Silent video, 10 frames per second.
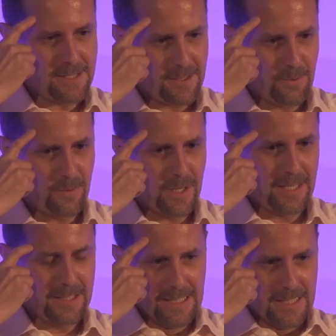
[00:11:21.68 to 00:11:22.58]

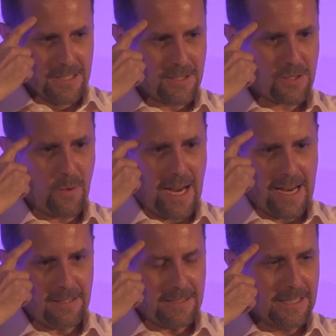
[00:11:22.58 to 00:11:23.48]
to
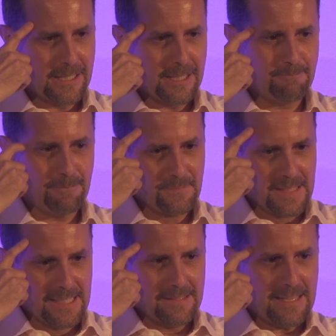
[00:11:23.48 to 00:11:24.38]
Square.
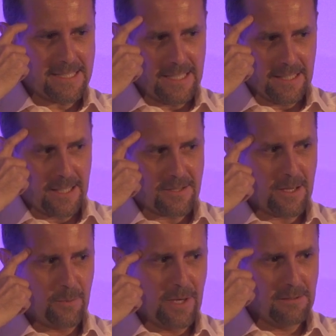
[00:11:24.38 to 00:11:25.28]
That didn't go
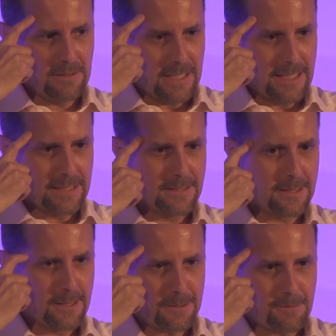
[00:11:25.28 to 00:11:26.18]
so well,
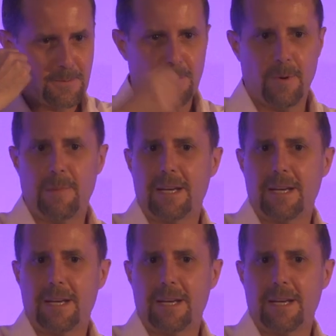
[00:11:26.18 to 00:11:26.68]
and we went back.